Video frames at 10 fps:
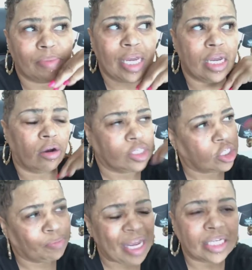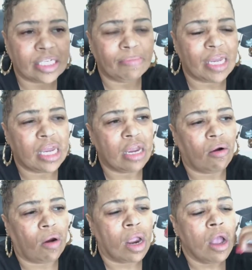me or speak to me
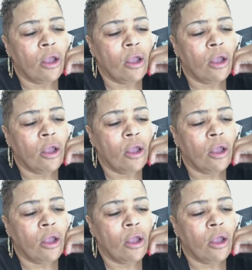or,